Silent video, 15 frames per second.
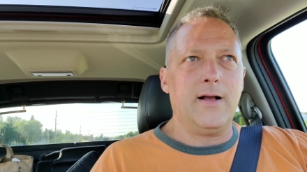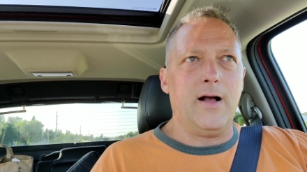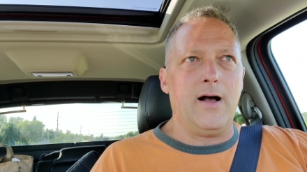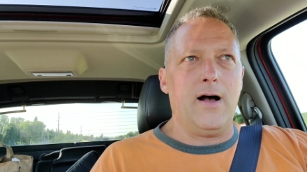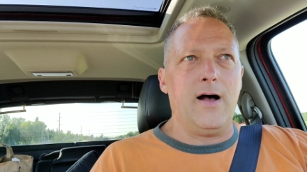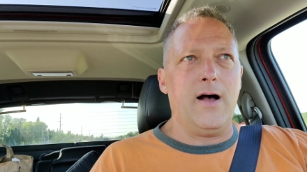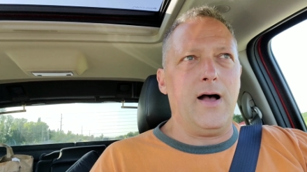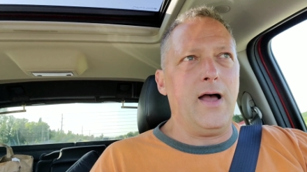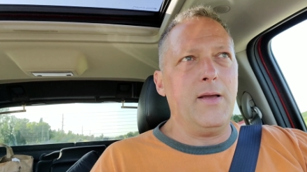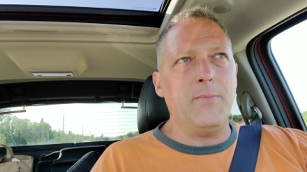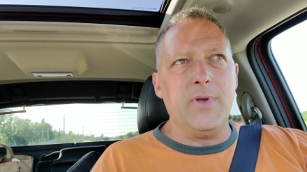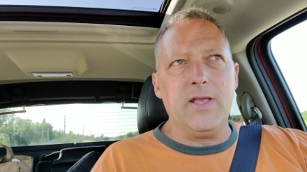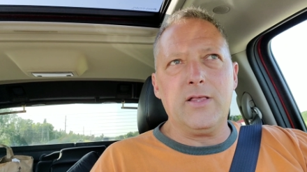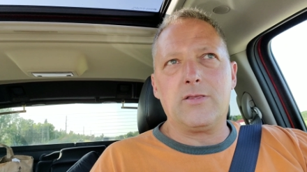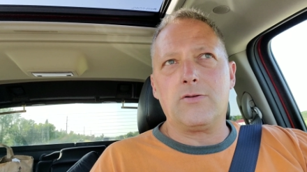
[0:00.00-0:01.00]
Uh, I
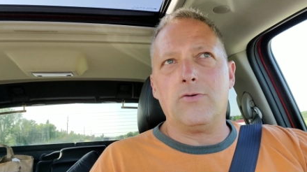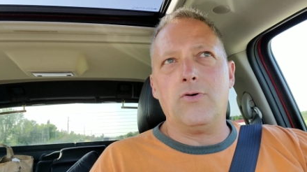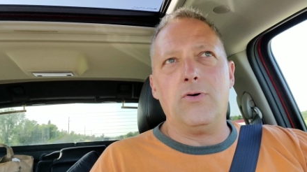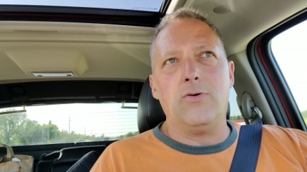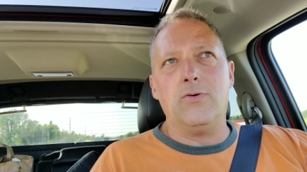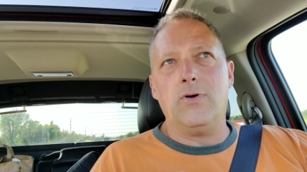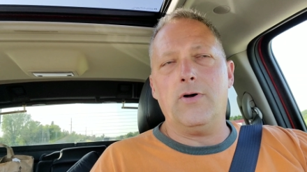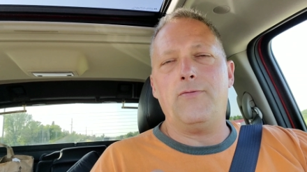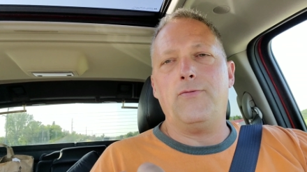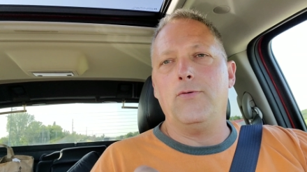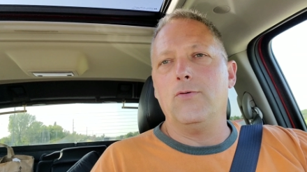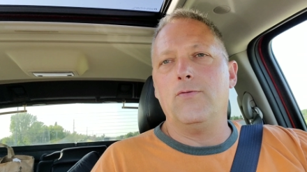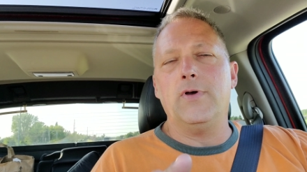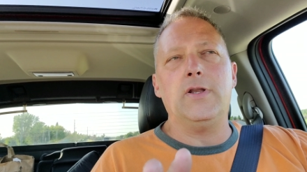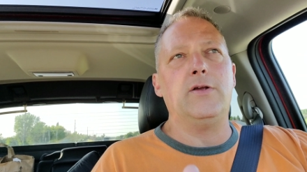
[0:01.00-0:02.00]
may throw a
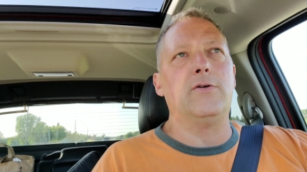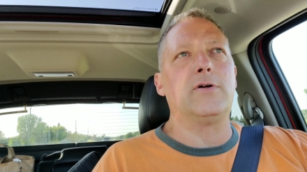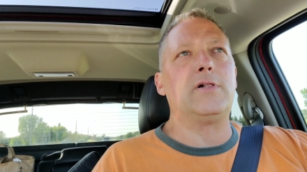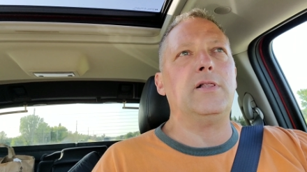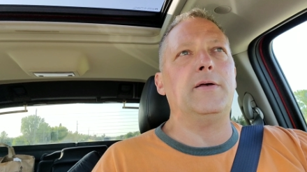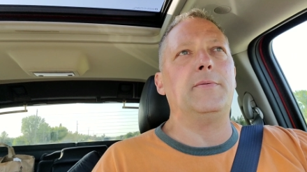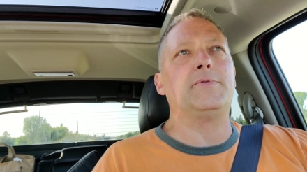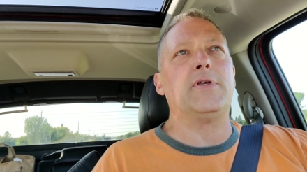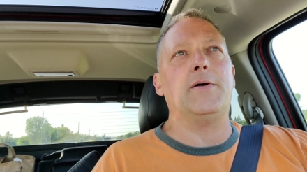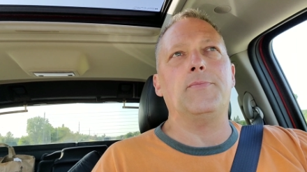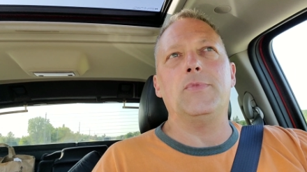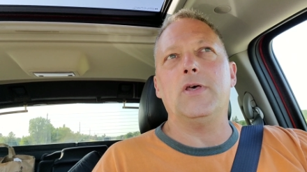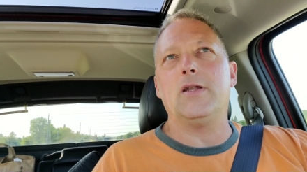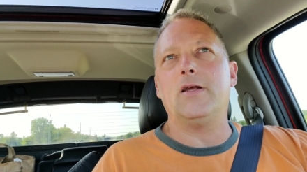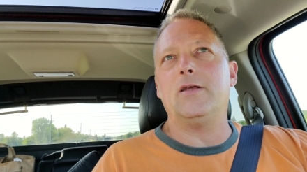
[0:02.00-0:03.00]
few video clips up
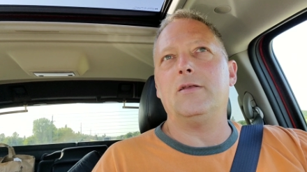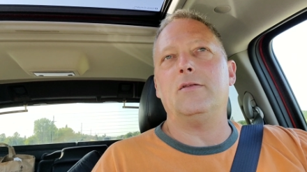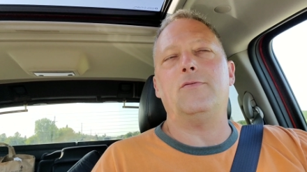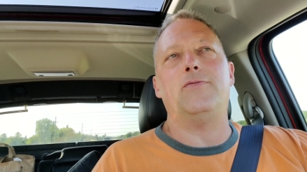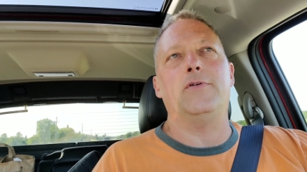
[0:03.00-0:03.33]
that I